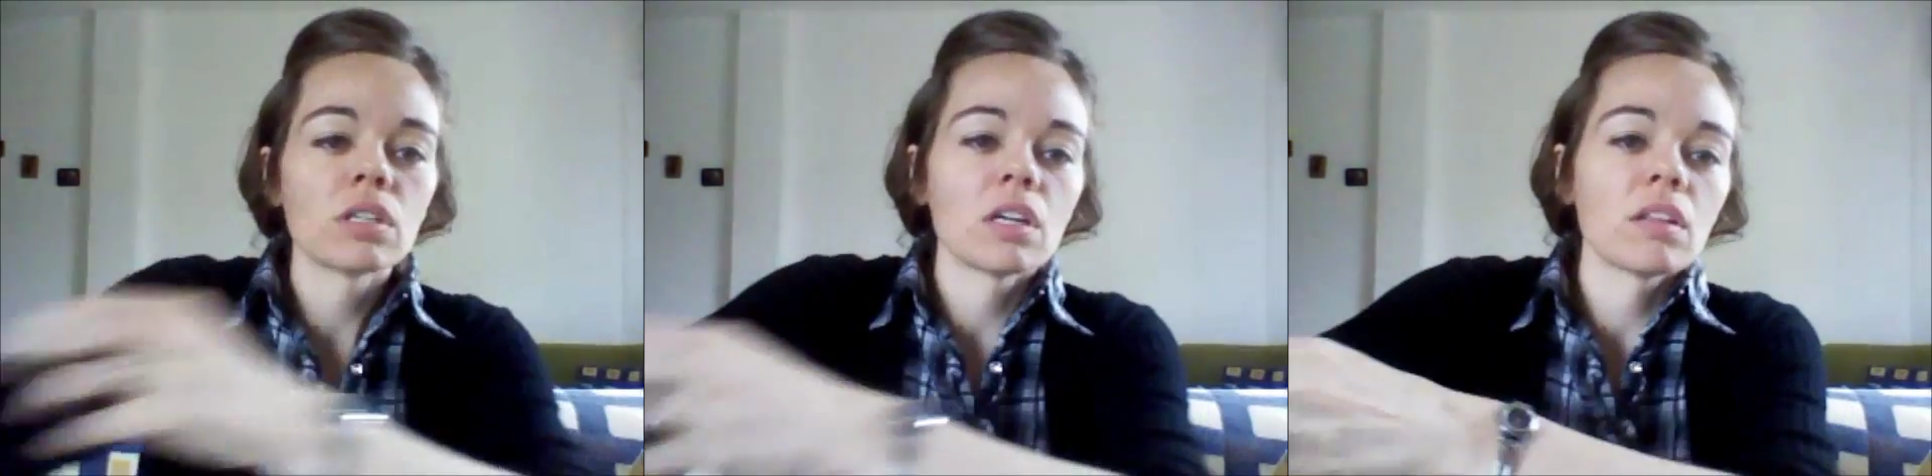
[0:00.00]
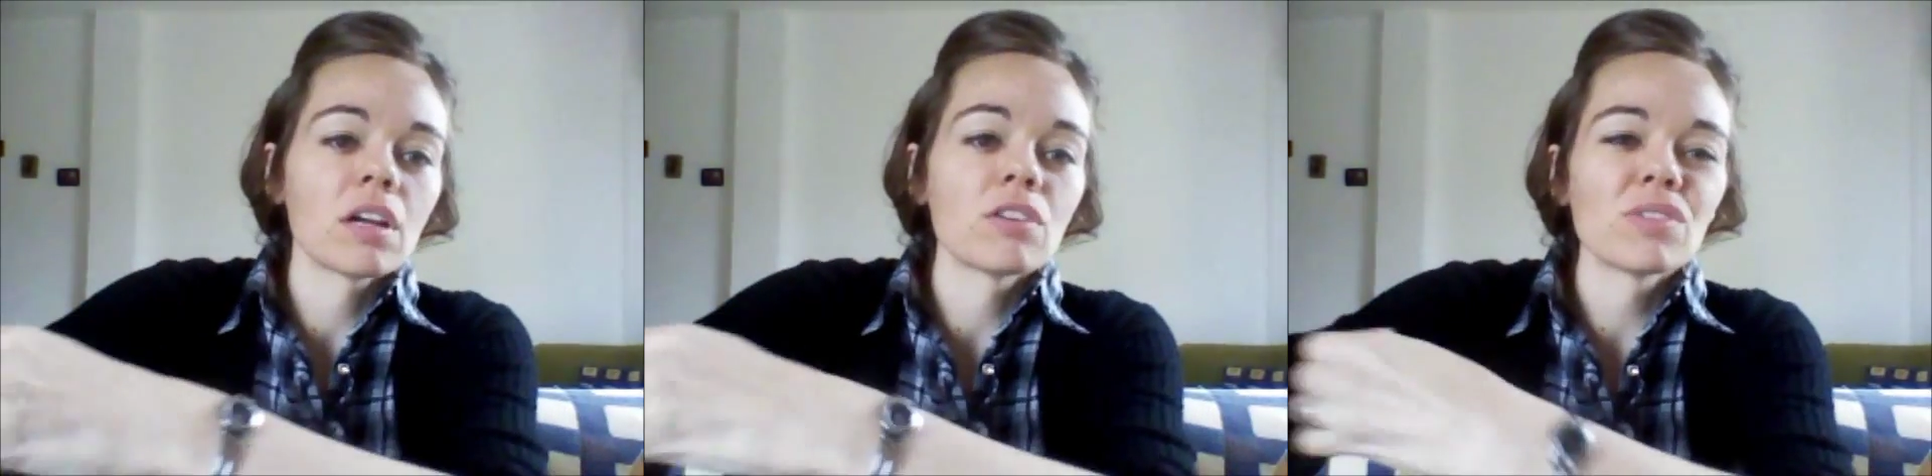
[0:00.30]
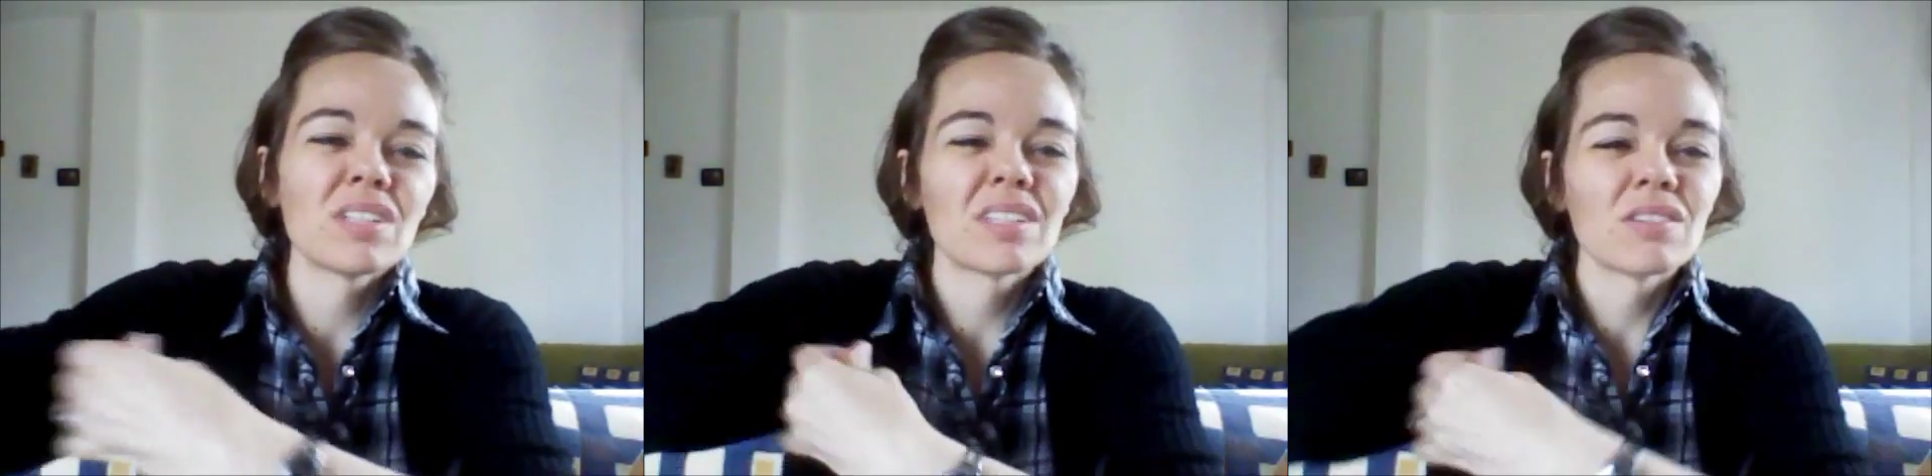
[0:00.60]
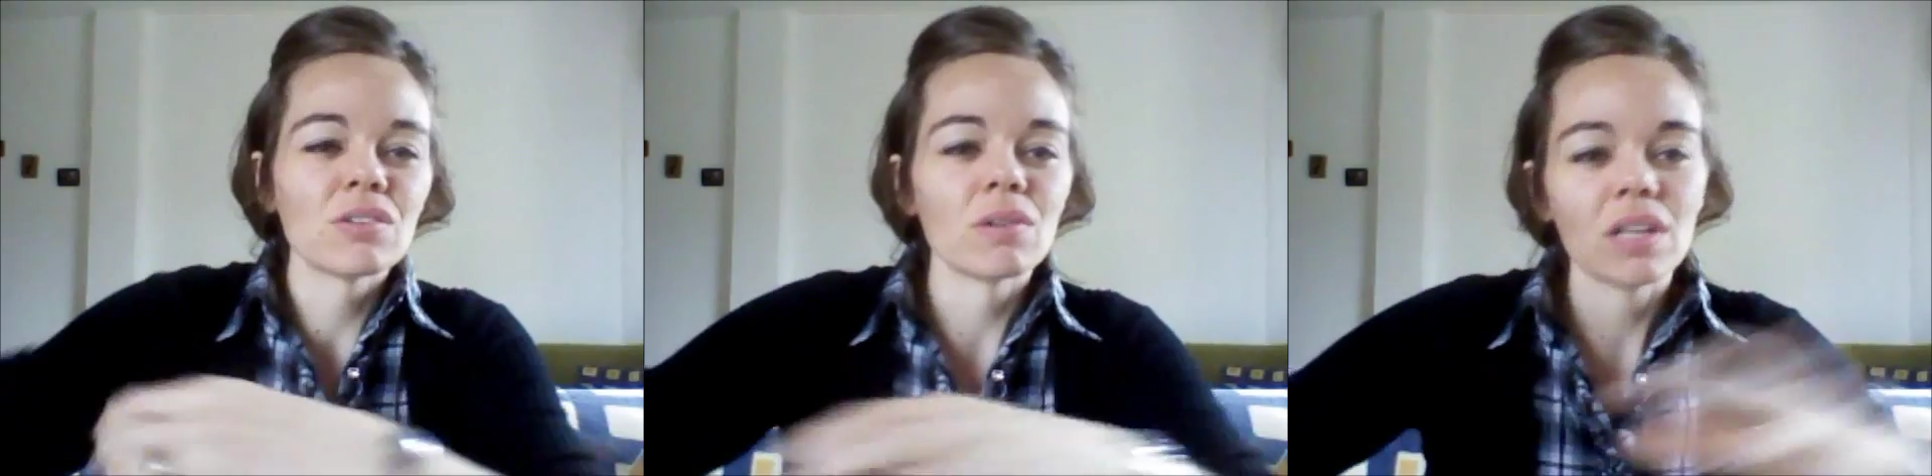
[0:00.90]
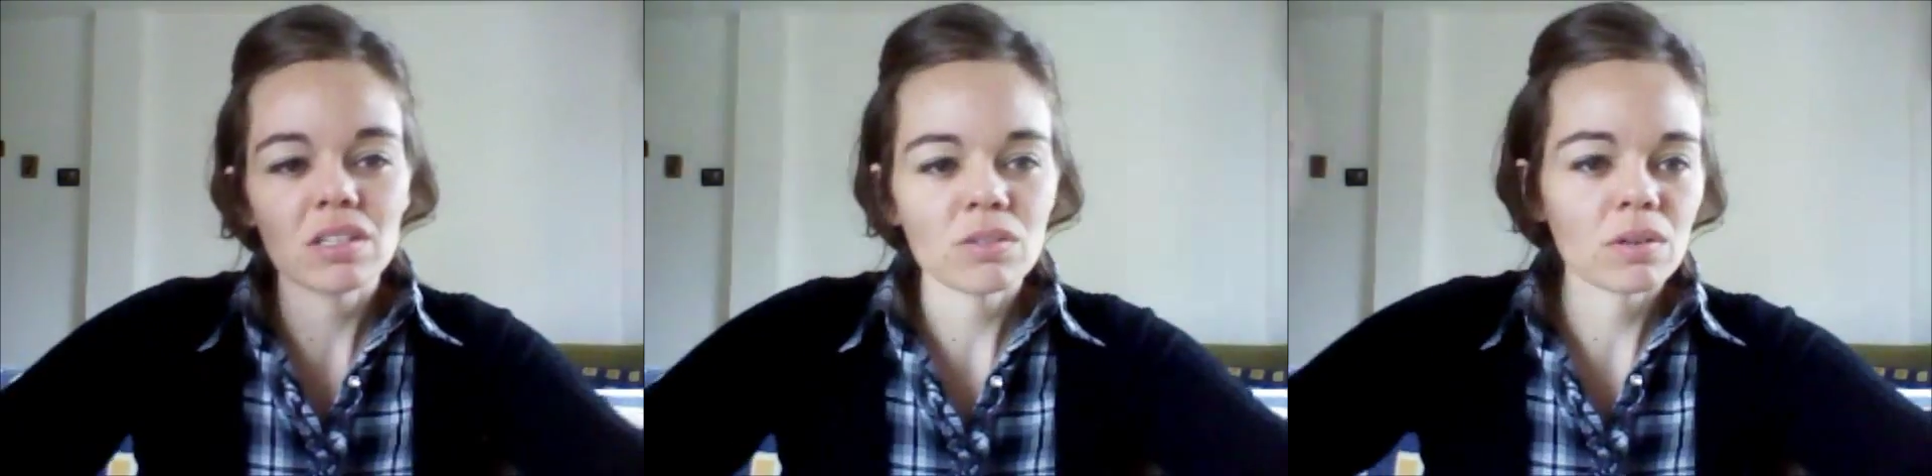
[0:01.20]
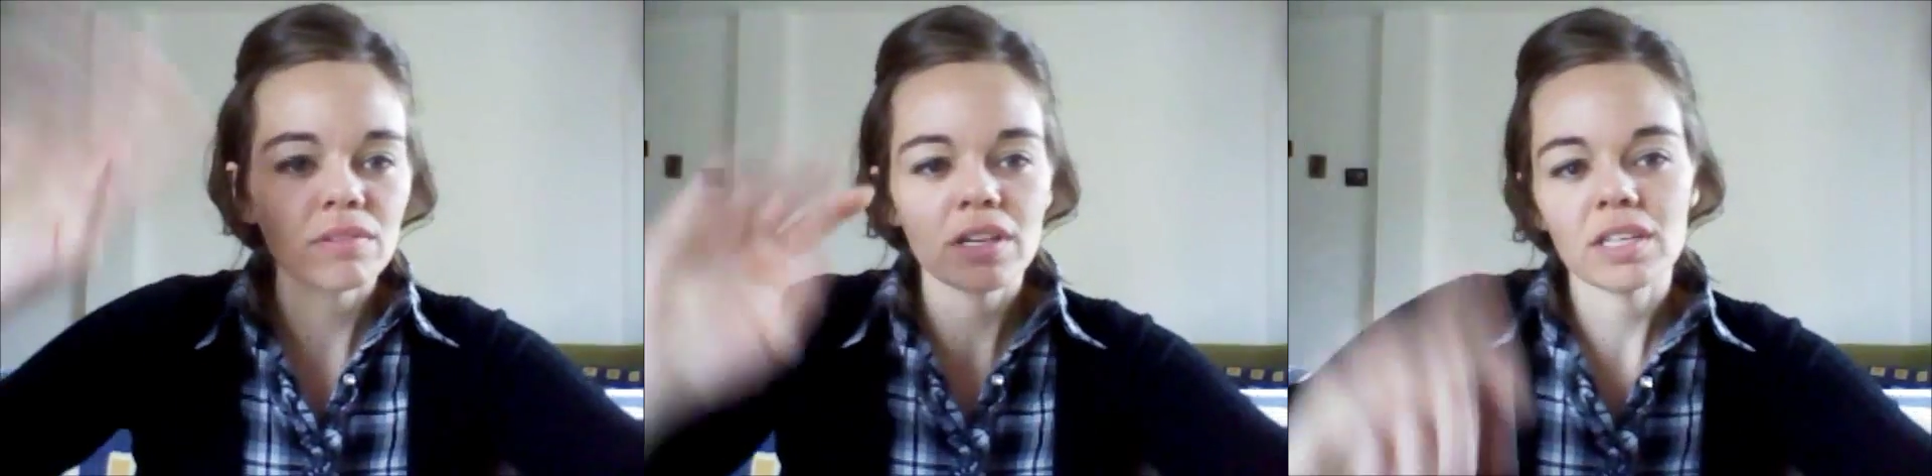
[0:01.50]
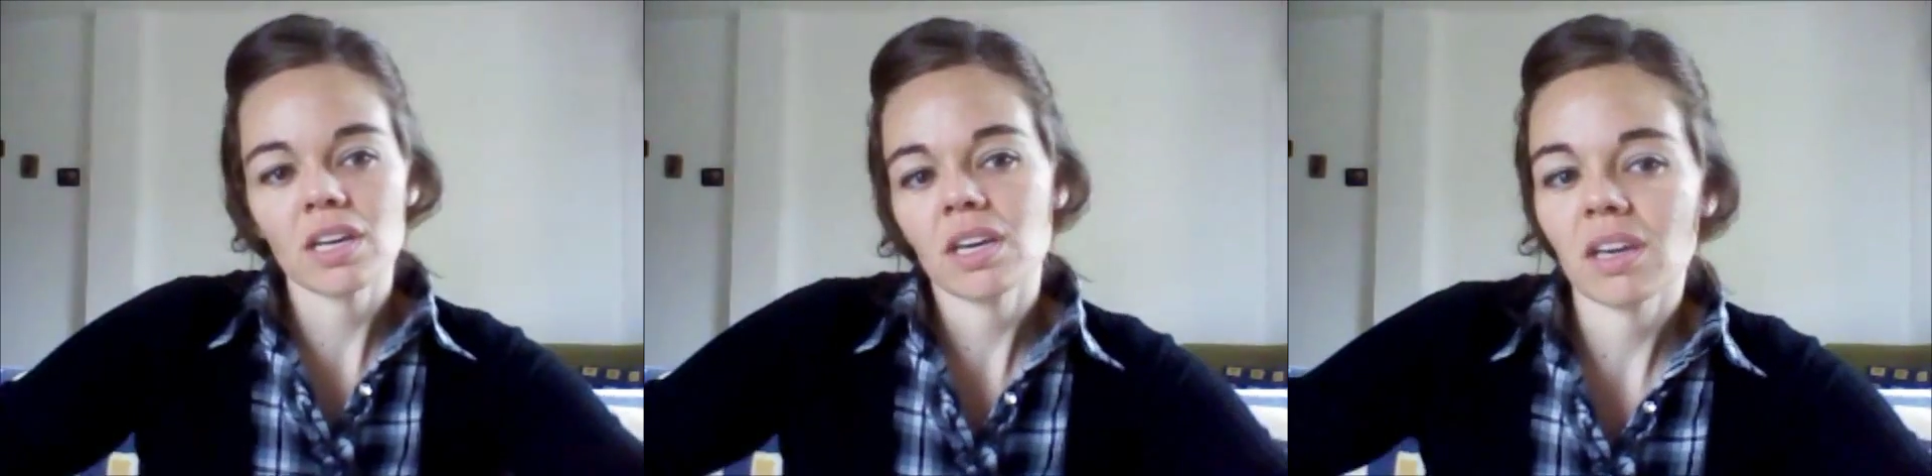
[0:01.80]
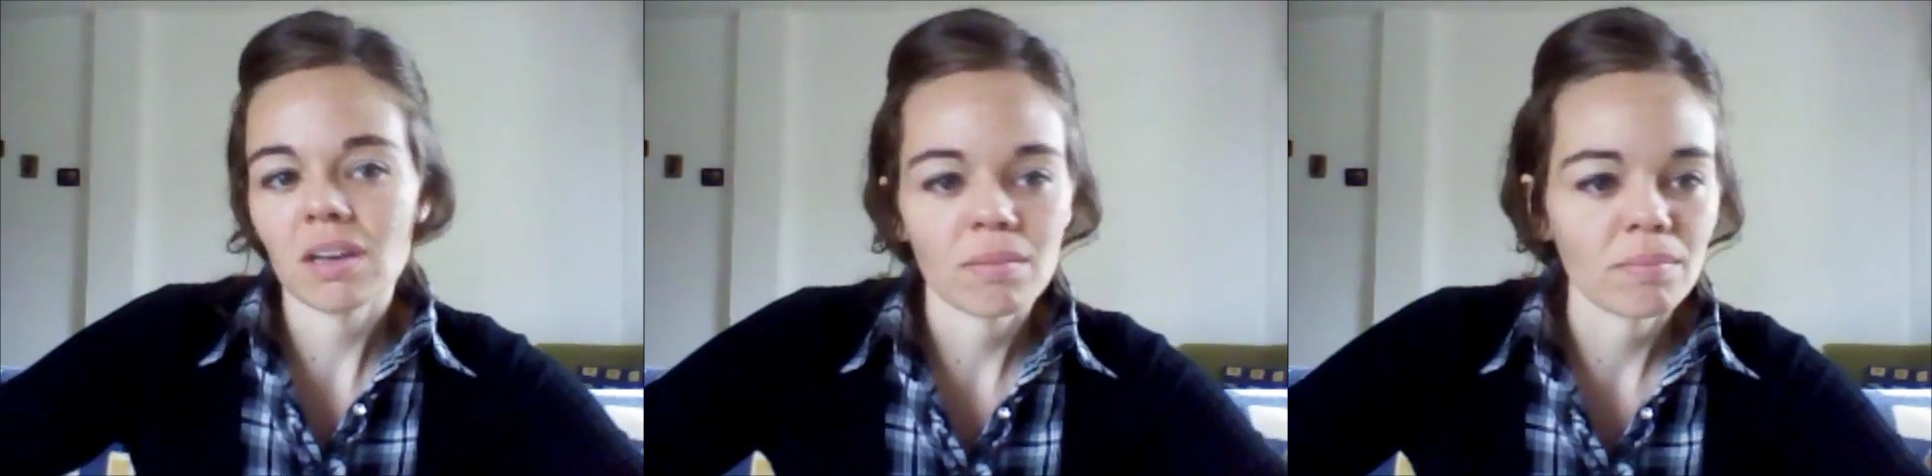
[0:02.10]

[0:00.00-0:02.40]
in another country, because they're doing it sort of like a,